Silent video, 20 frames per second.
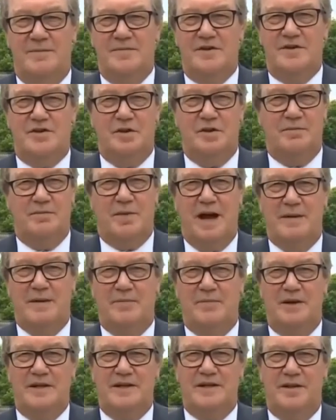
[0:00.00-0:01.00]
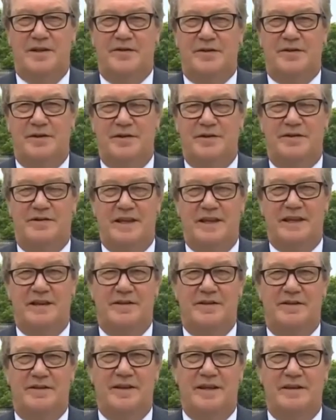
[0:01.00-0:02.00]
stood by Britain through thick
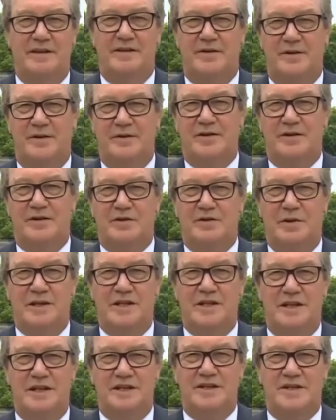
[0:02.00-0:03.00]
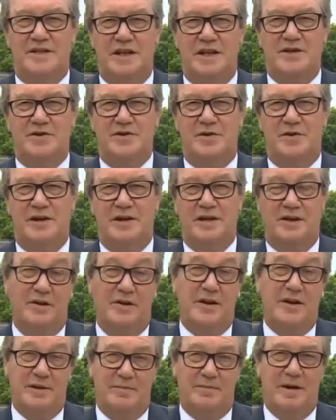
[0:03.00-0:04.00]
and thin through the 20th century,
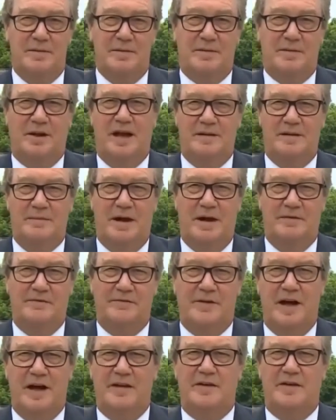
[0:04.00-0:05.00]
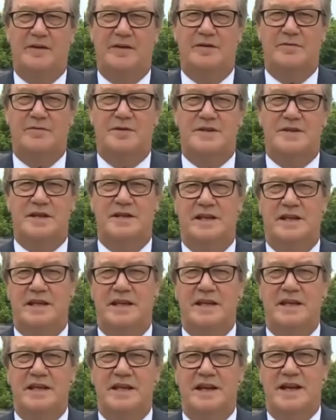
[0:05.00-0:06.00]
including people like my father, who was in
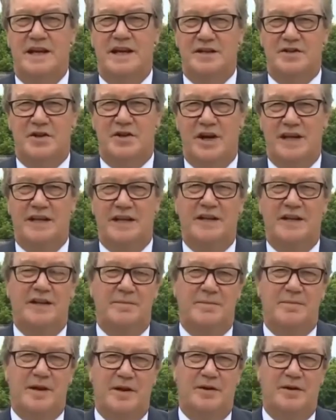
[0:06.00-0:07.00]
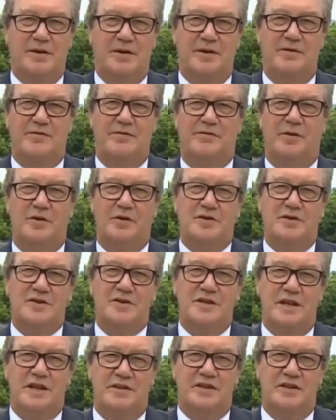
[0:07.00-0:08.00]
the Australian Imperial Force
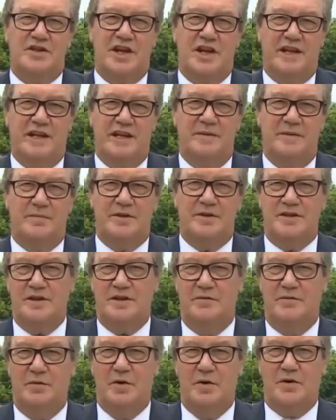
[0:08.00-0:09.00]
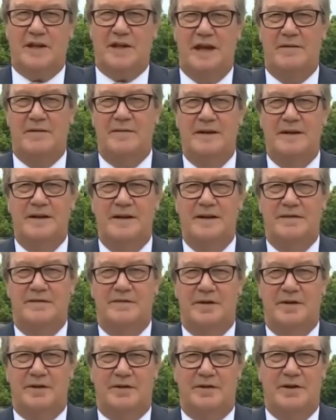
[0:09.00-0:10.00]
and in the Changi prisoner war camp
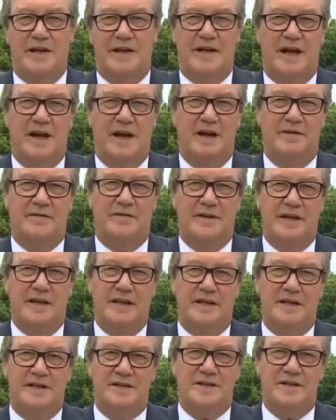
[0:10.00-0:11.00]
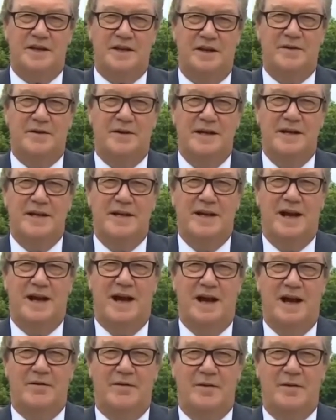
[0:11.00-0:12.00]
for 3.5 years. So
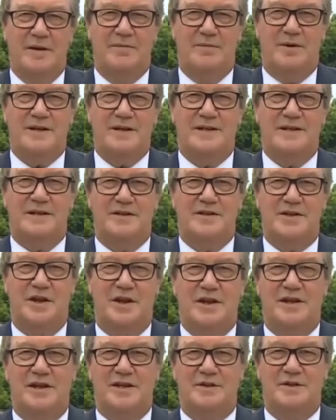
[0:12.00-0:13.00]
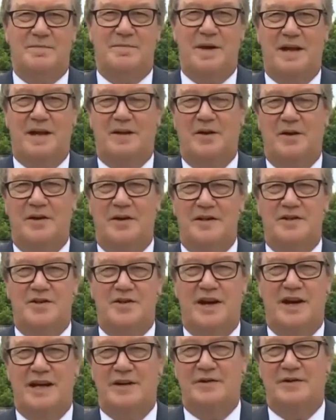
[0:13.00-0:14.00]
When Britain turned its back on
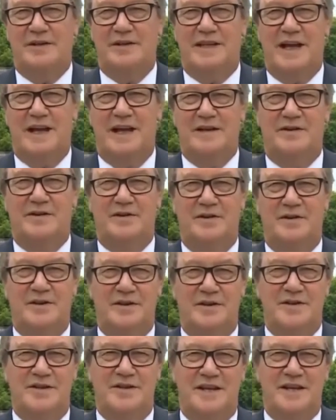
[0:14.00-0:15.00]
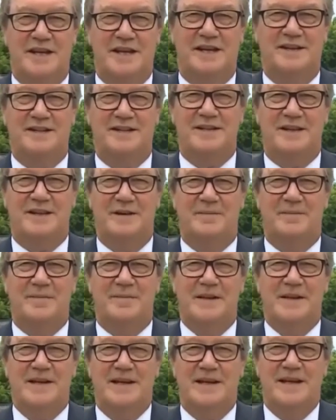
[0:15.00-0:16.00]
Australia and Canada and New Zealand,
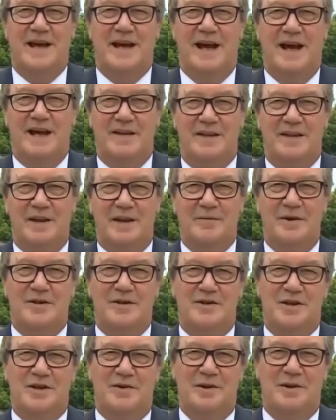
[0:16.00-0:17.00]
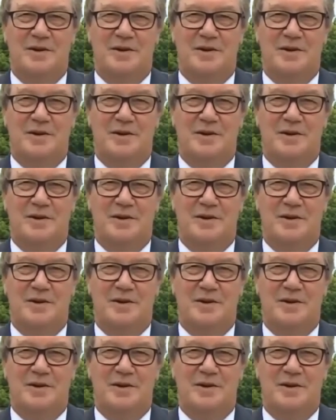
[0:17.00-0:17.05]
they weren't too